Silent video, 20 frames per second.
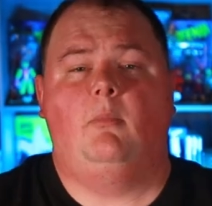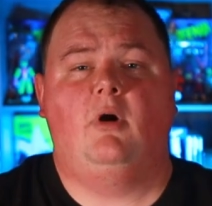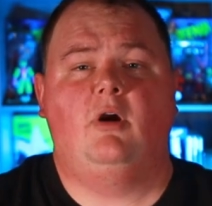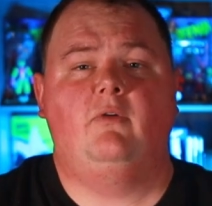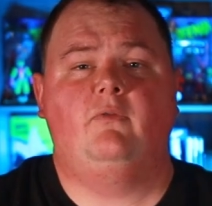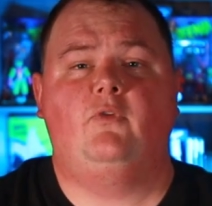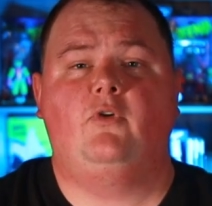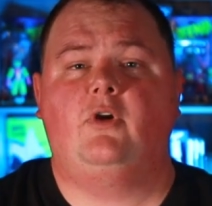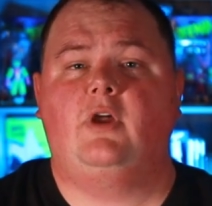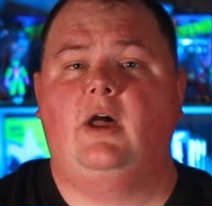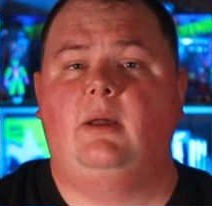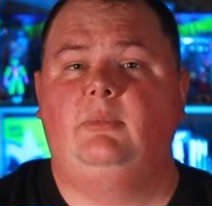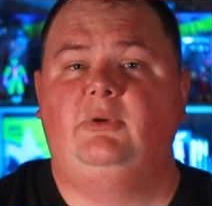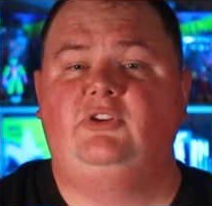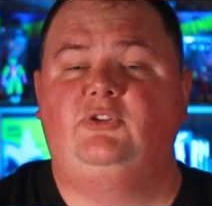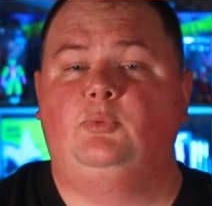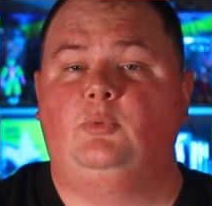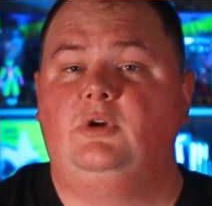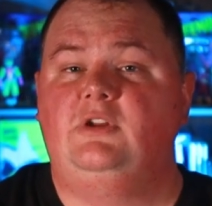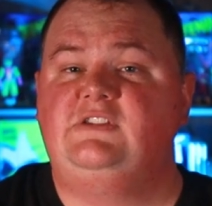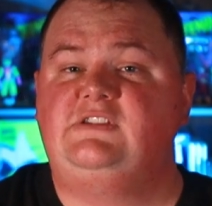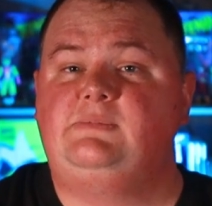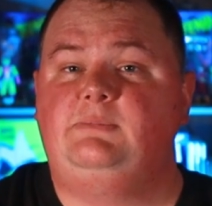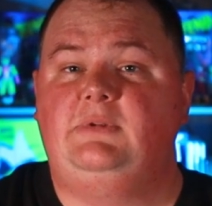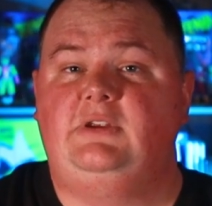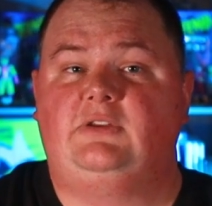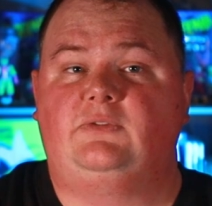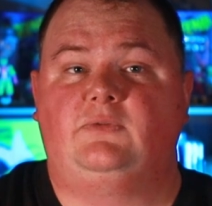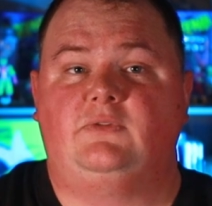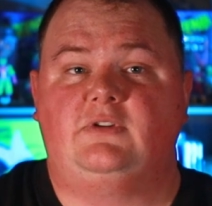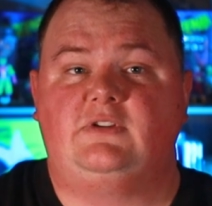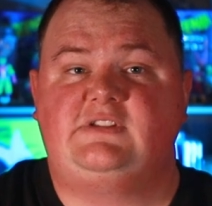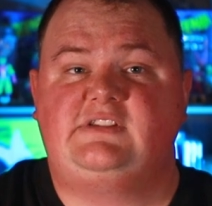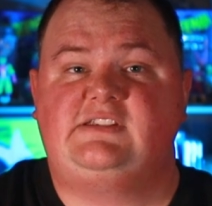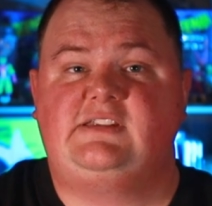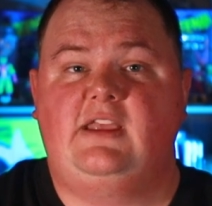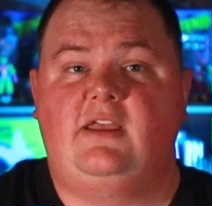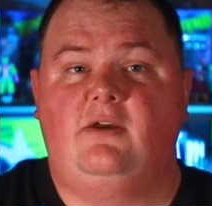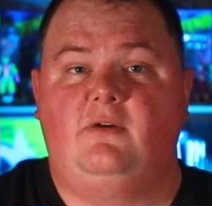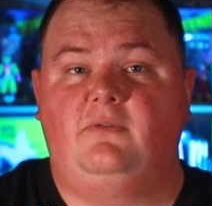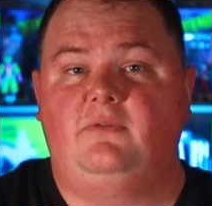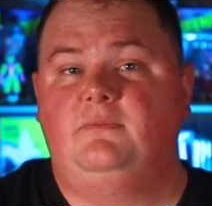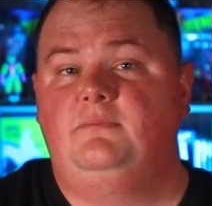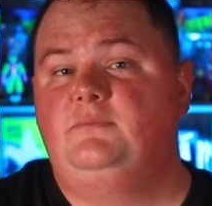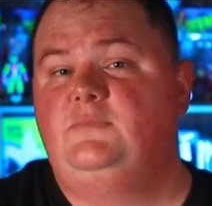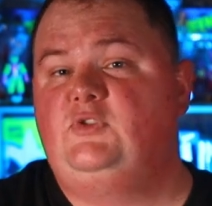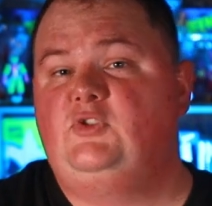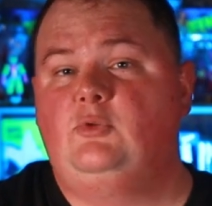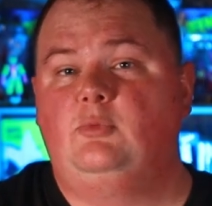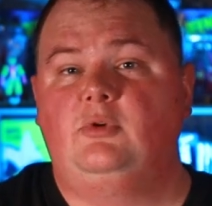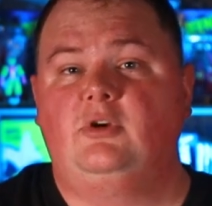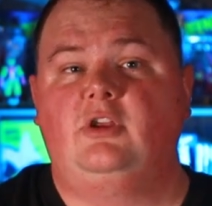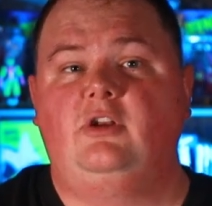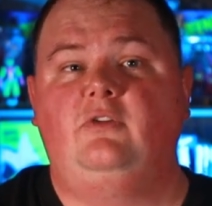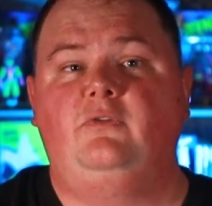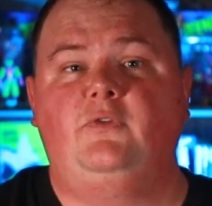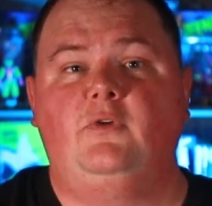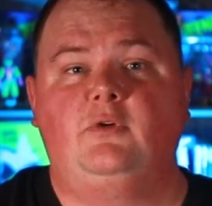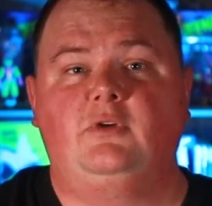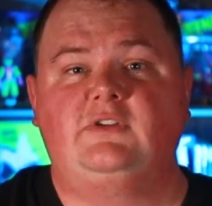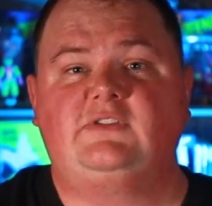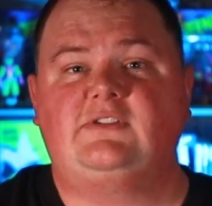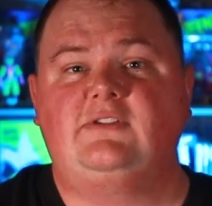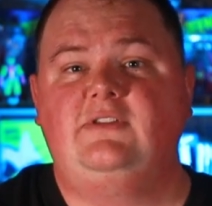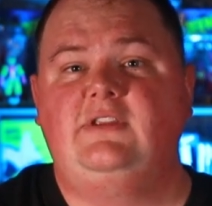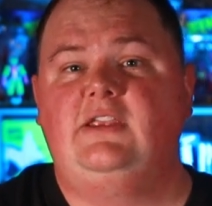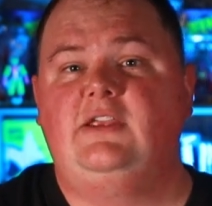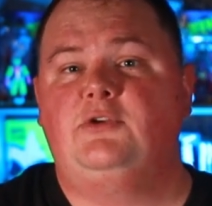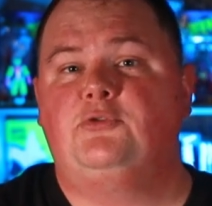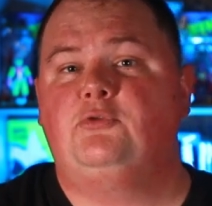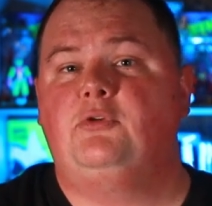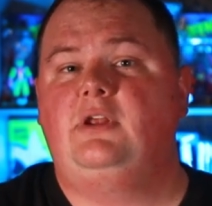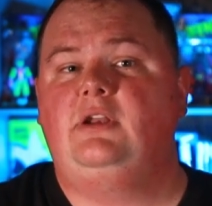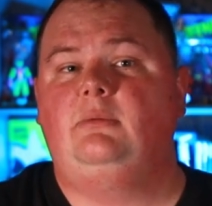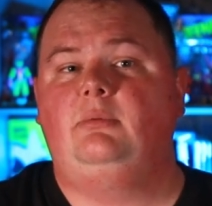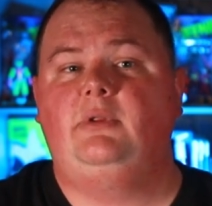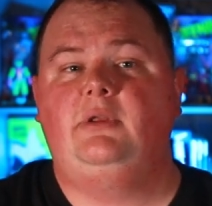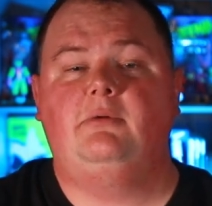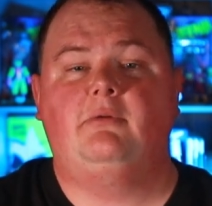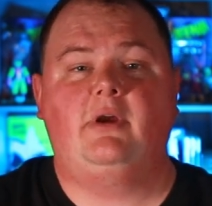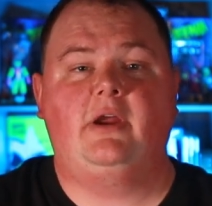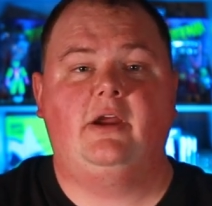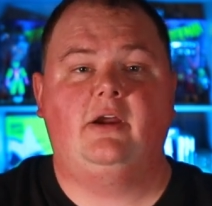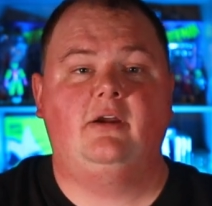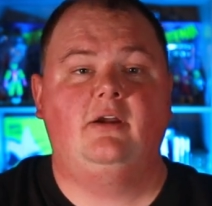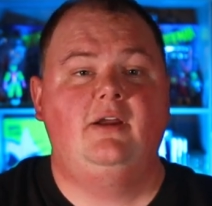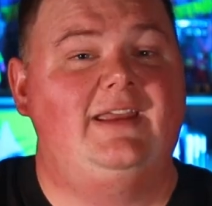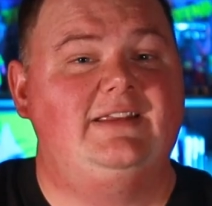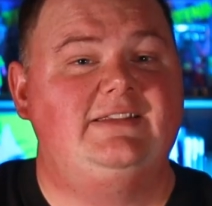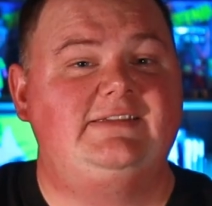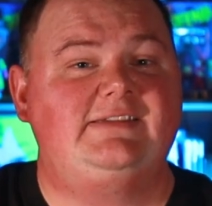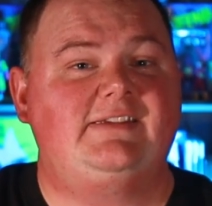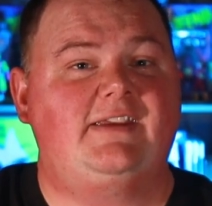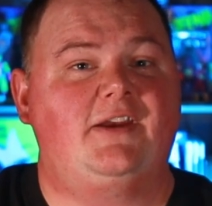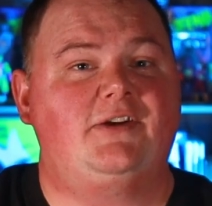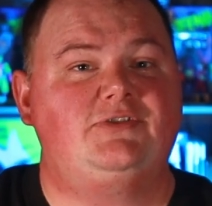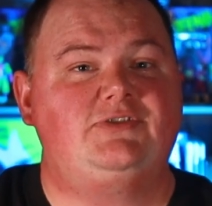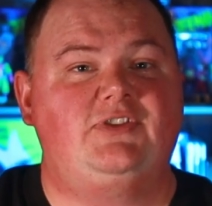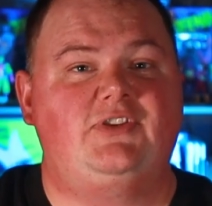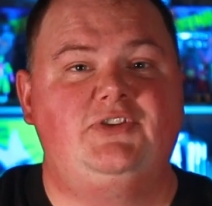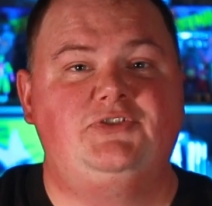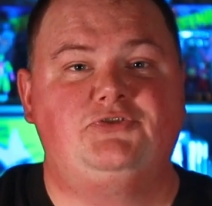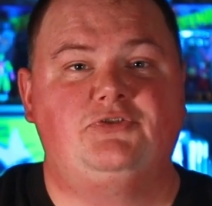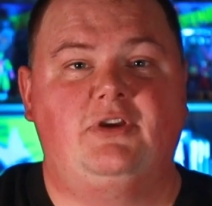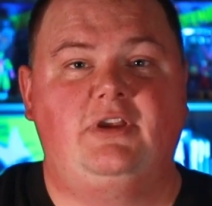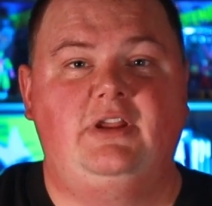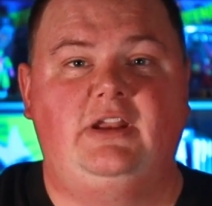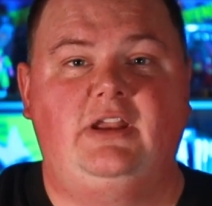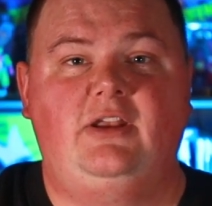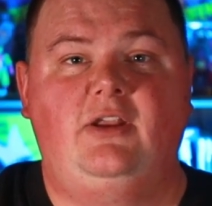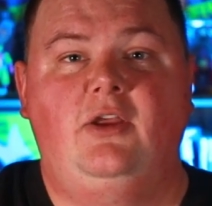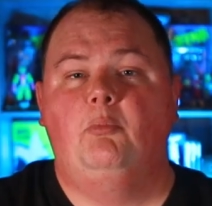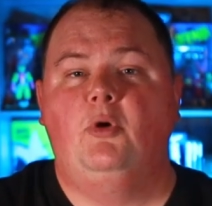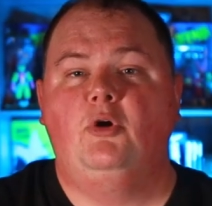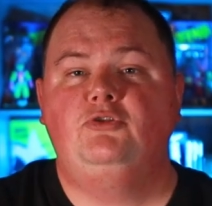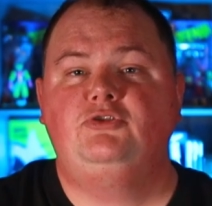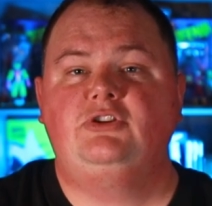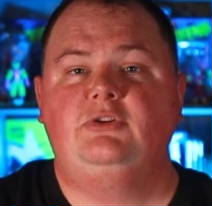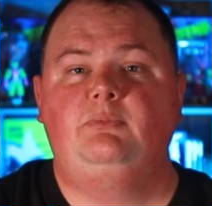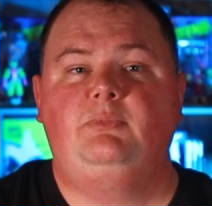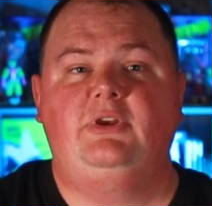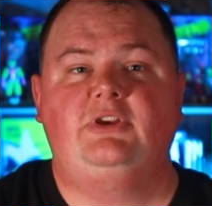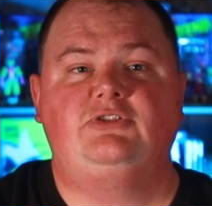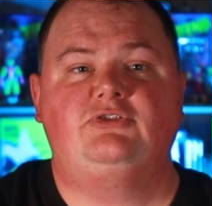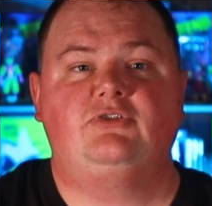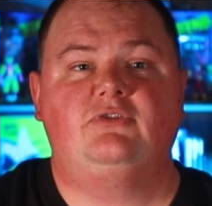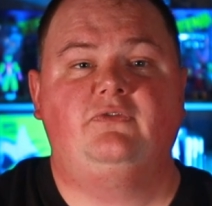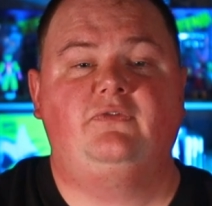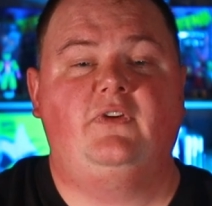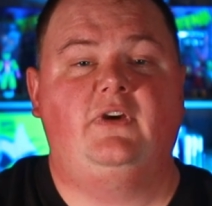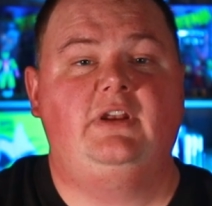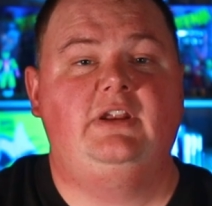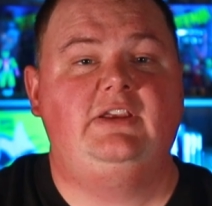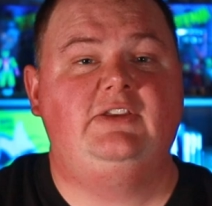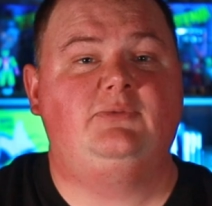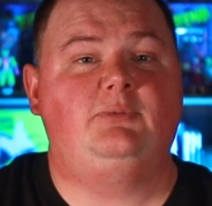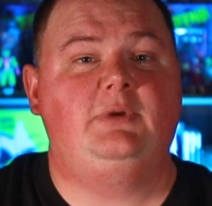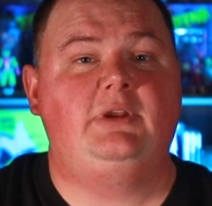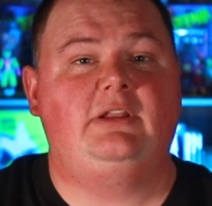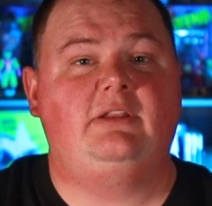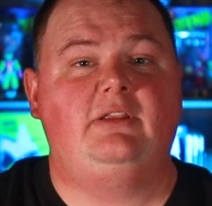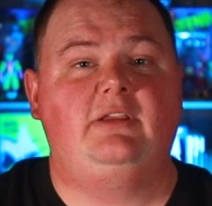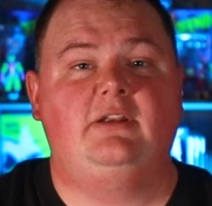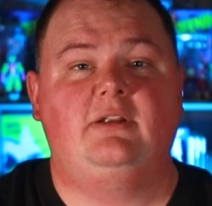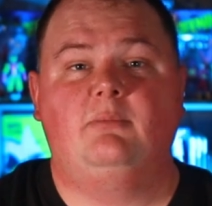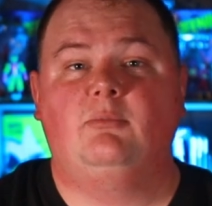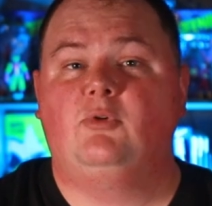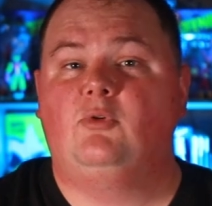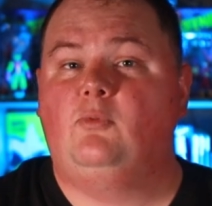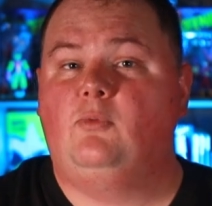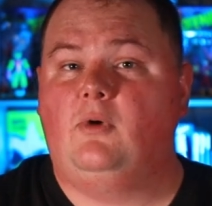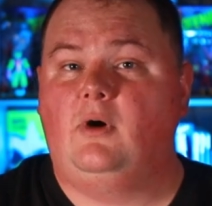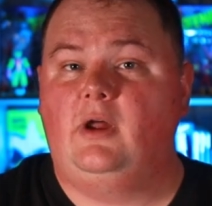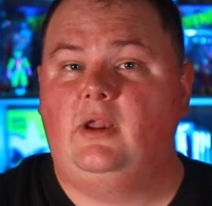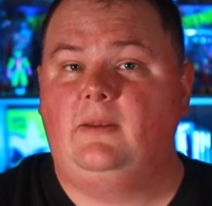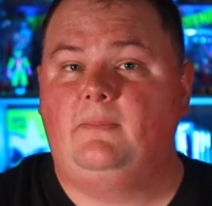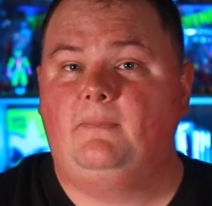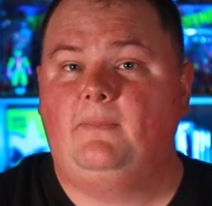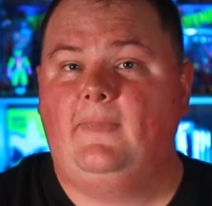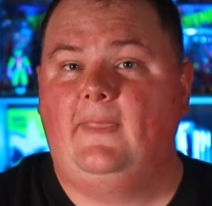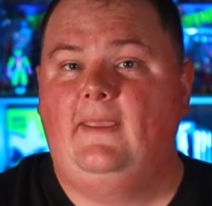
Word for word: Marvel Comics 1 speaks for itself, so we're gonna focus on the incredibly rare and scarcely traded Motion Picture Funnies Weekly #1.